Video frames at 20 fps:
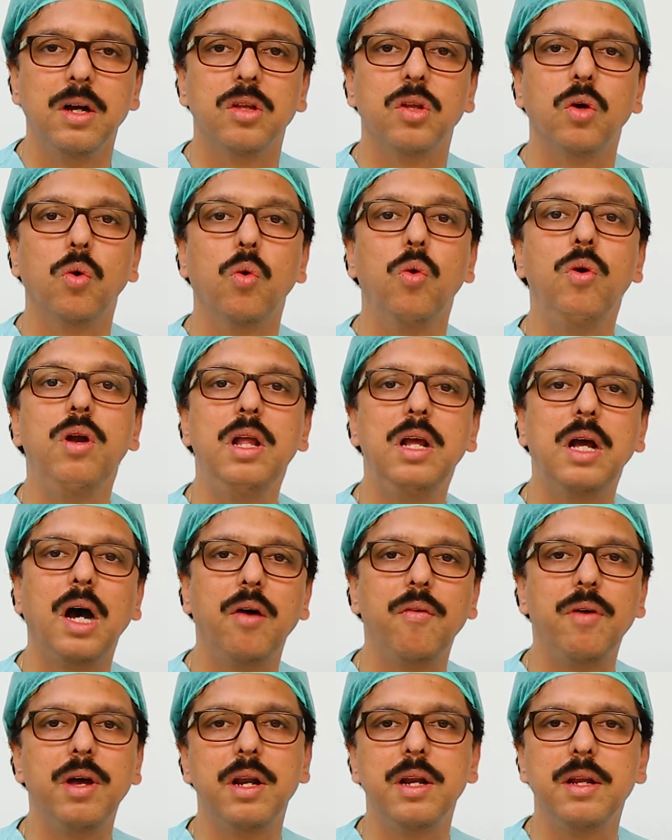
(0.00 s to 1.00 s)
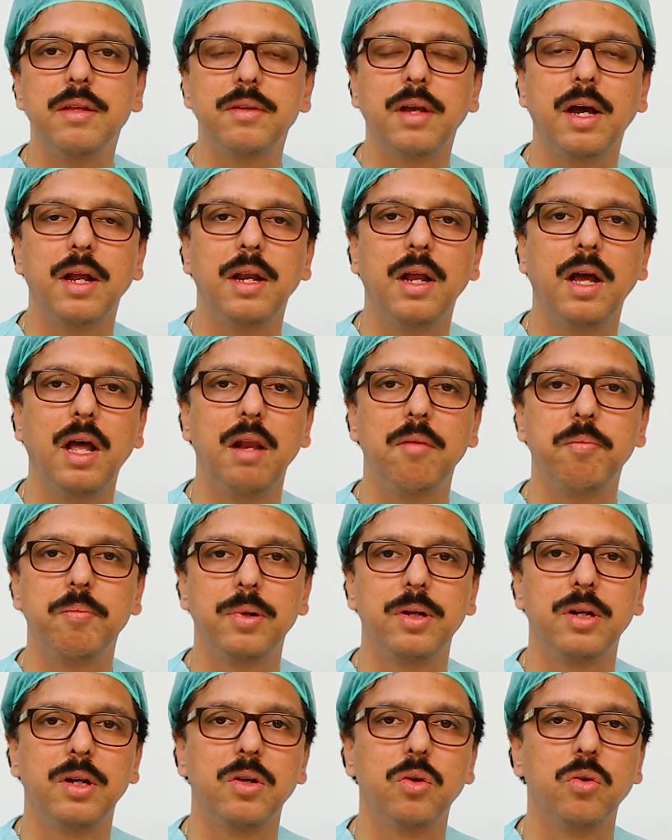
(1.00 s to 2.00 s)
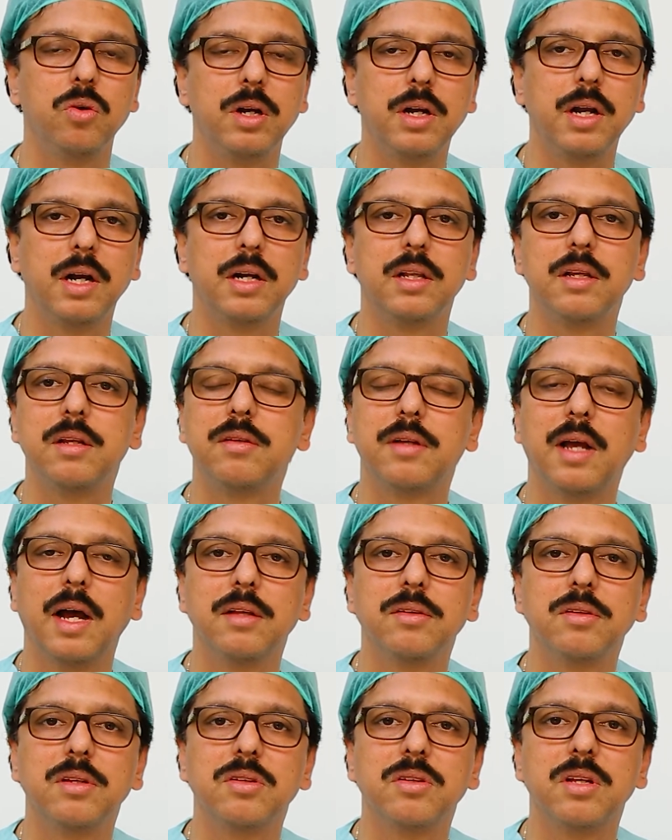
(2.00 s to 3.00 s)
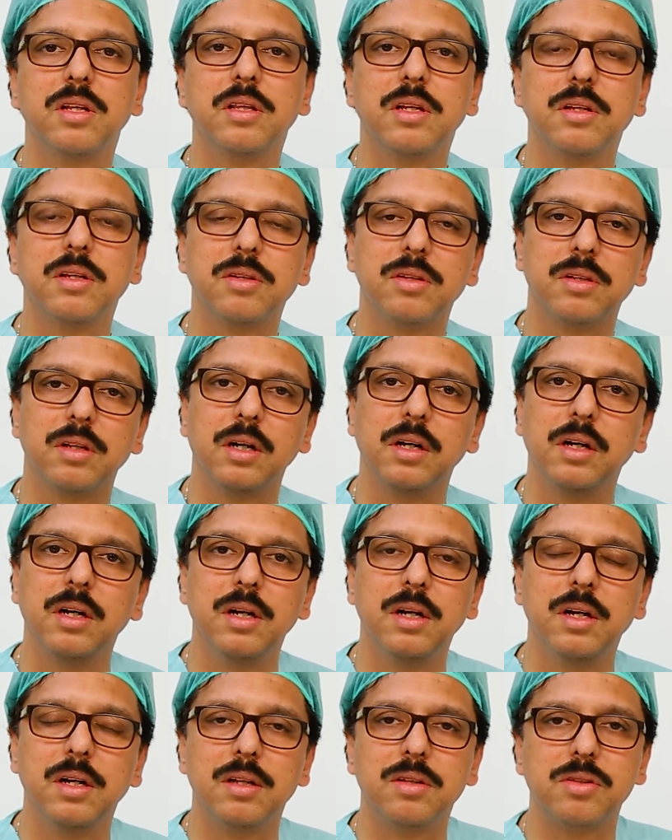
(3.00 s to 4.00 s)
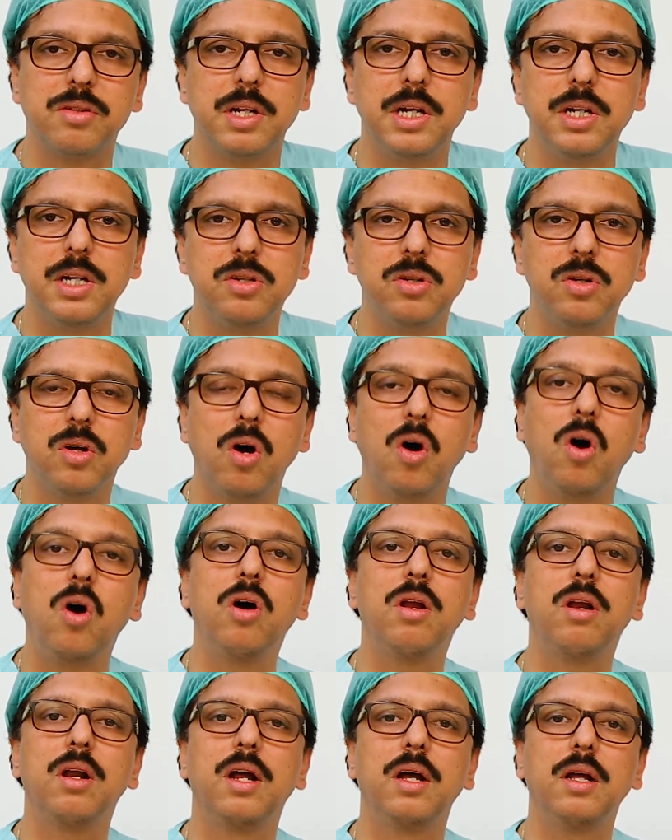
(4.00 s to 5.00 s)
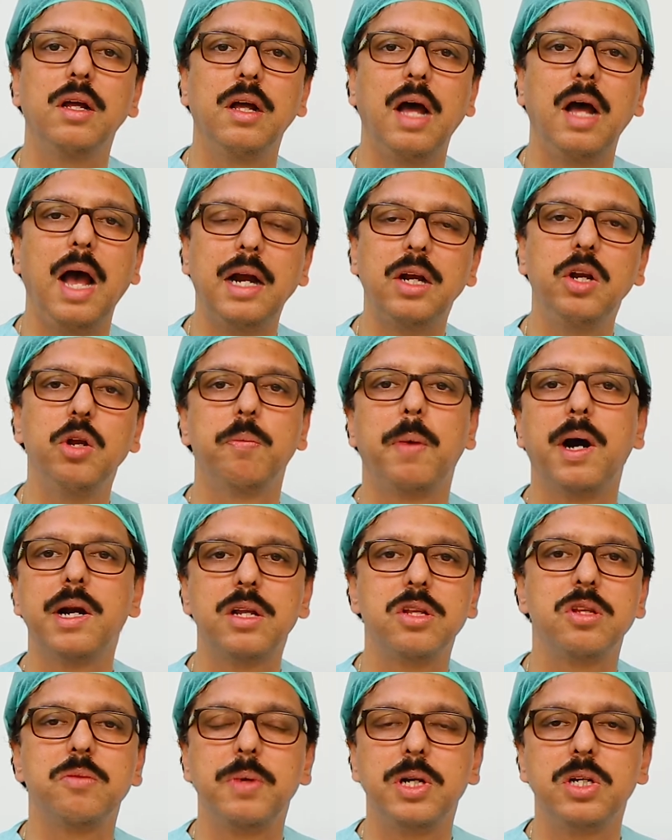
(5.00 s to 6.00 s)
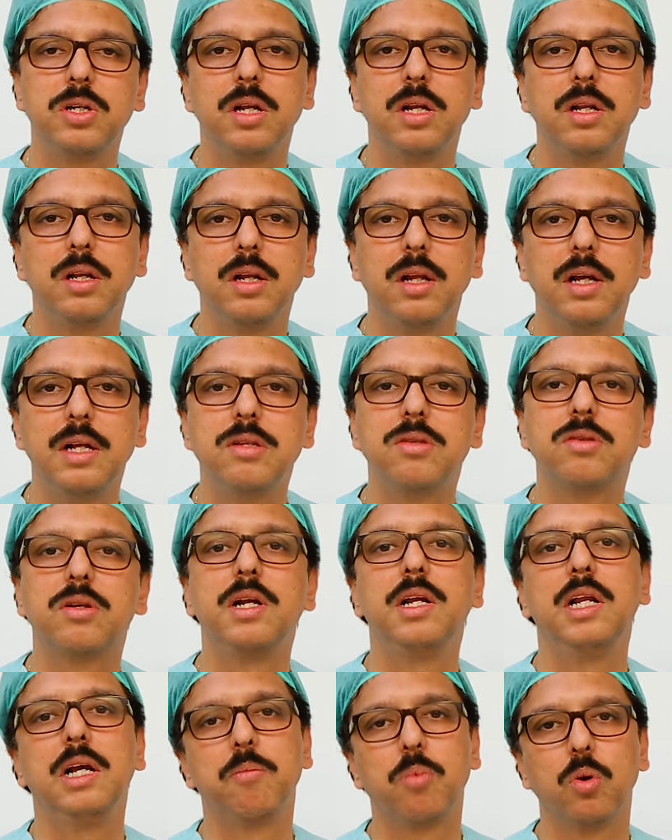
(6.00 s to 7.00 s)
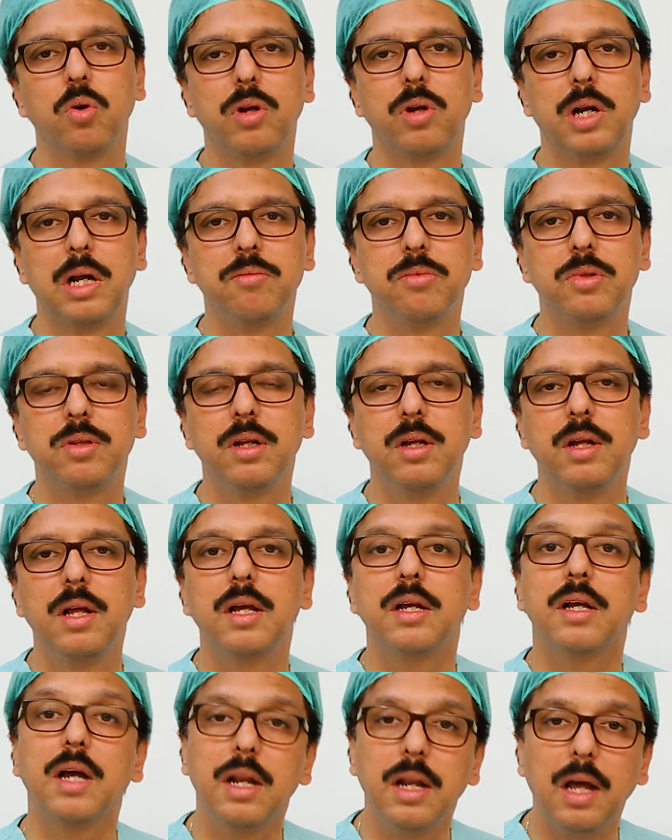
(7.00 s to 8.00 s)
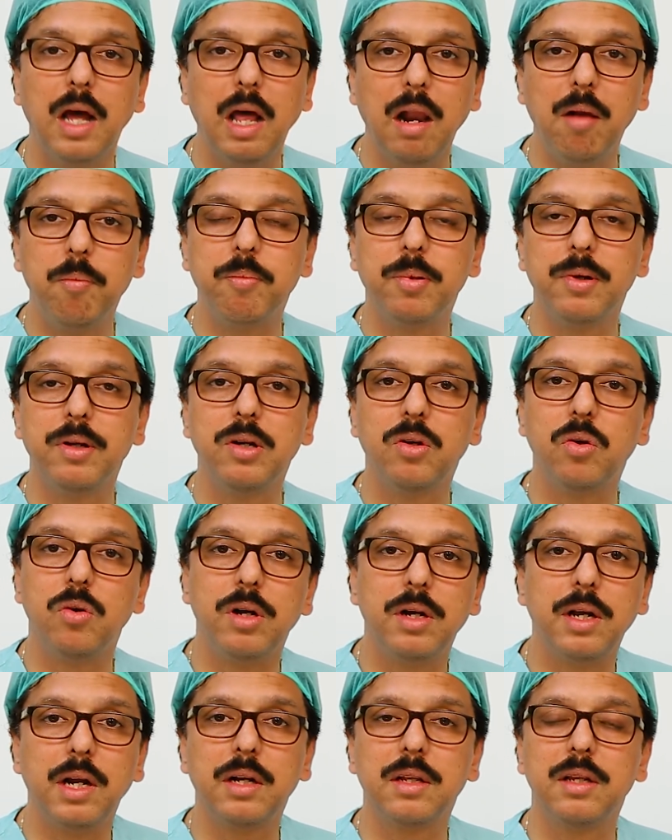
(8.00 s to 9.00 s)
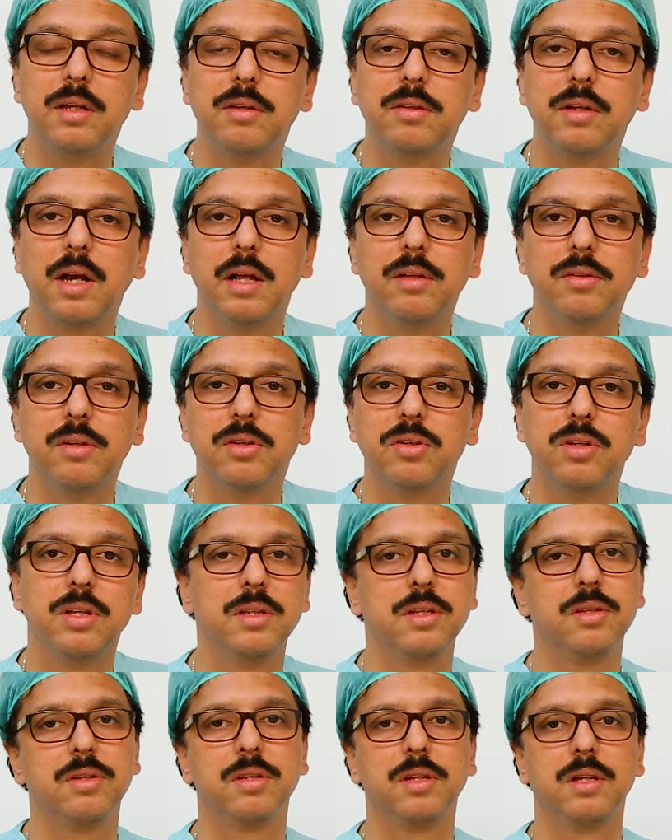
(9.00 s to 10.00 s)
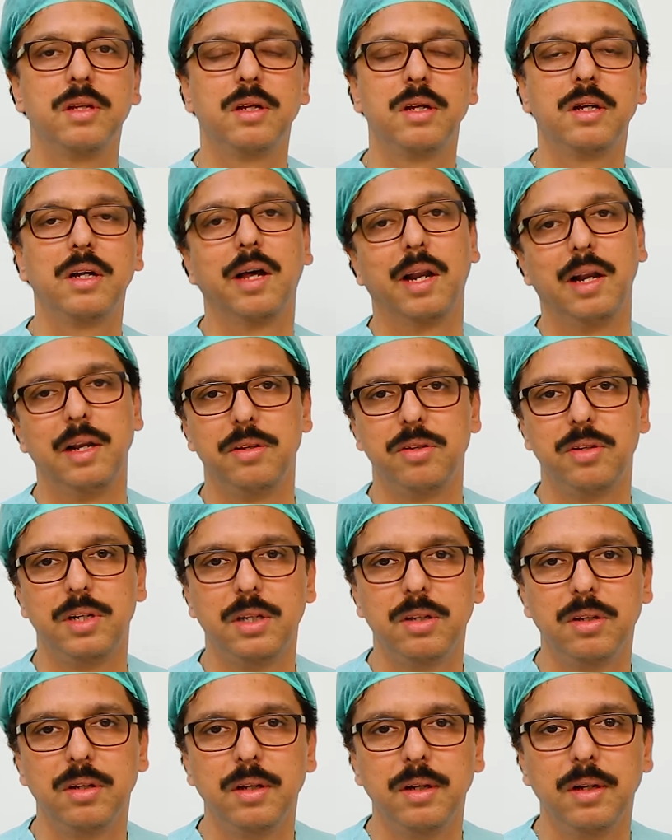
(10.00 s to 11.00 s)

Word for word: So only awareness can help to detect these cancers in this uh, stage or active participation in screening programs can help to detect these cancers in this early stage.